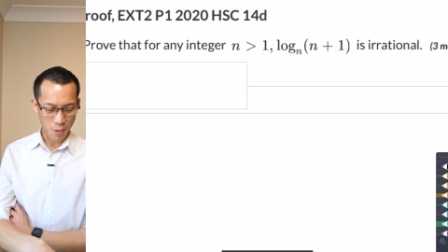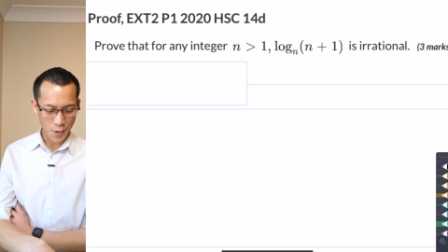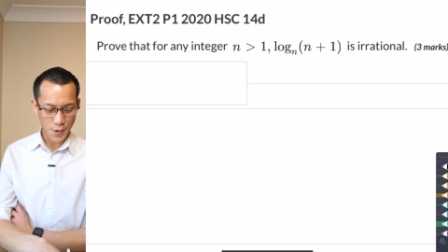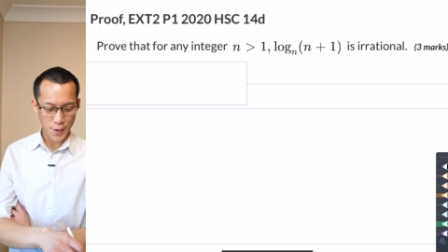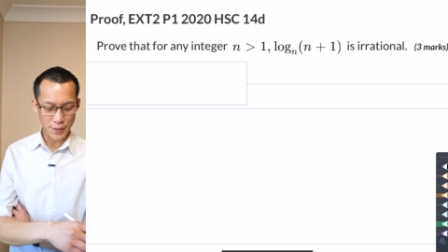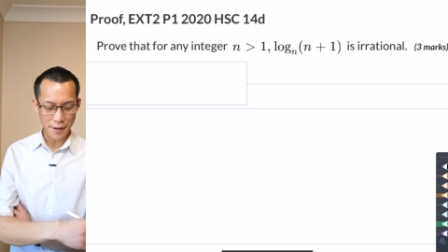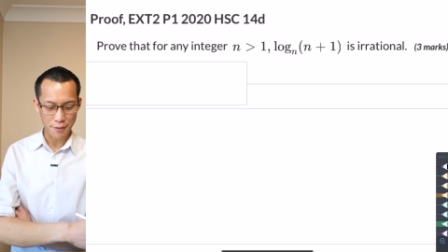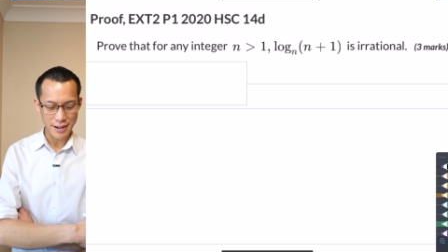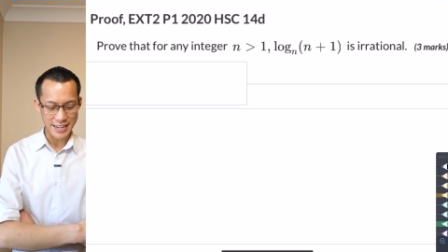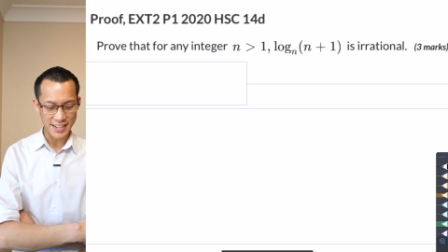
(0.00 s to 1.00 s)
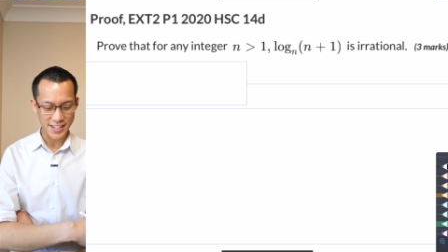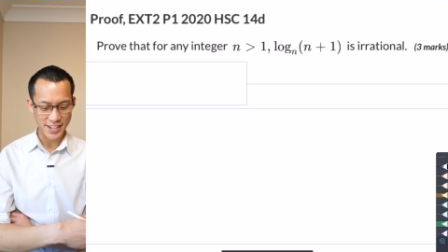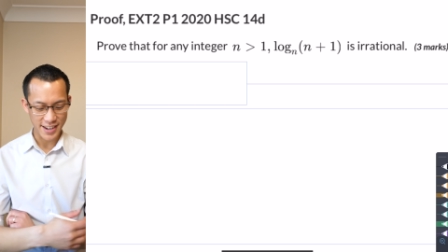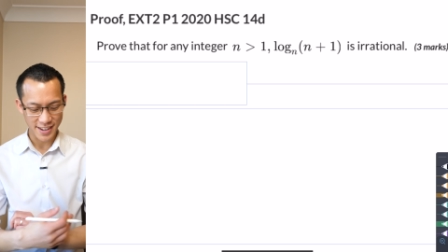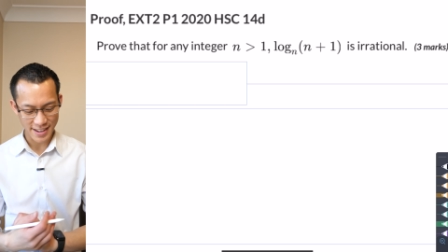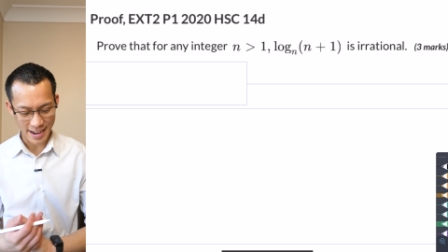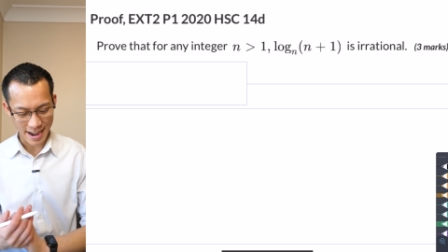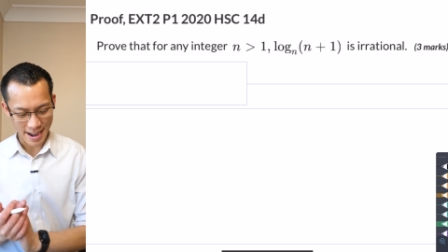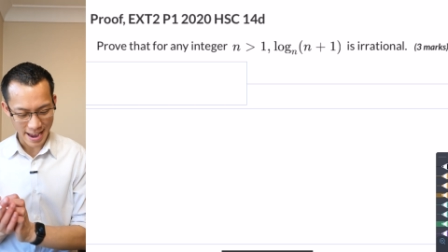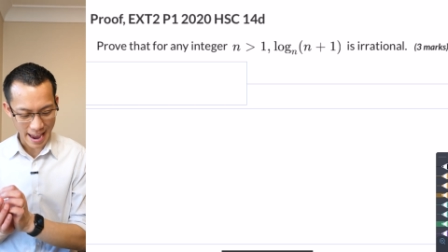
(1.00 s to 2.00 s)
prove that for any integer,
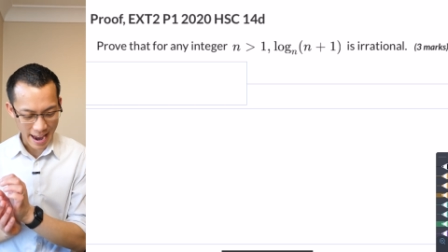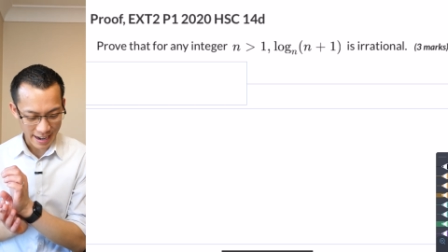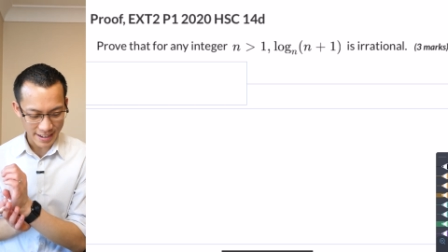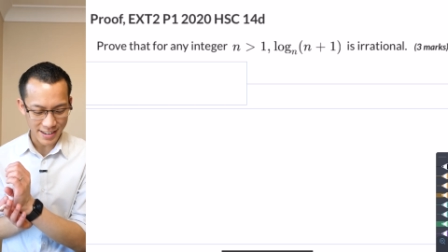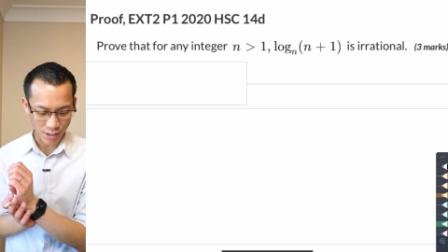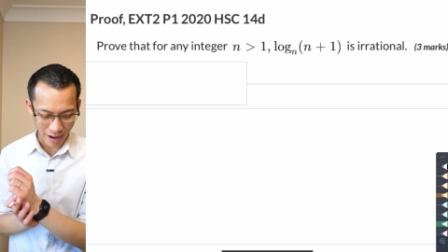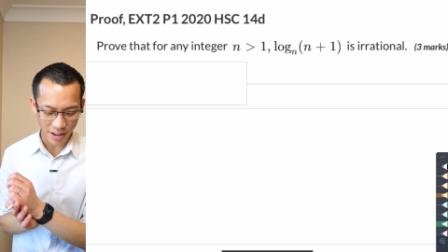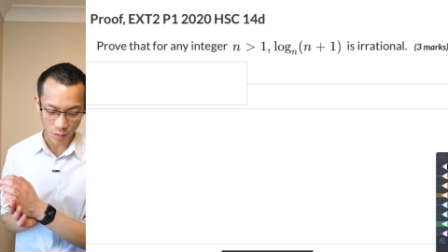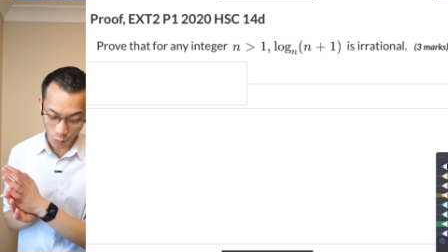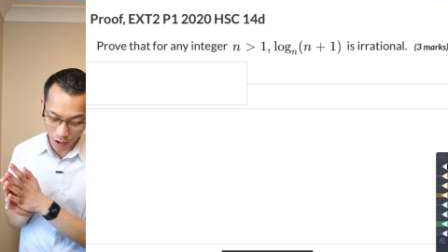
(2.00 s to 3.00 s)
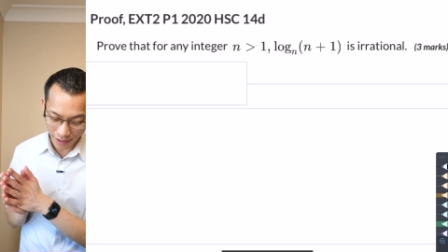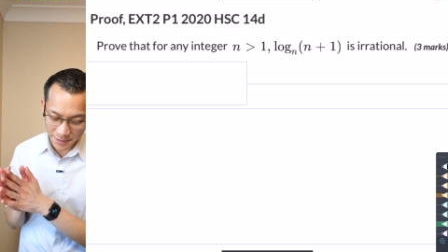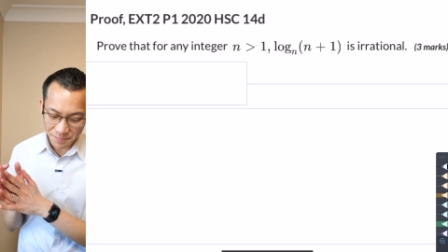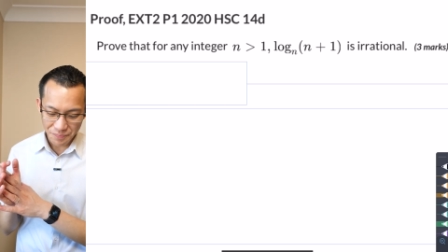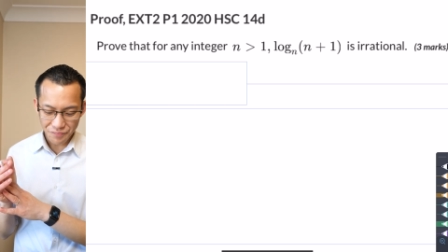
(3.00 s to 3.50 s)
uh, n is greater than 1,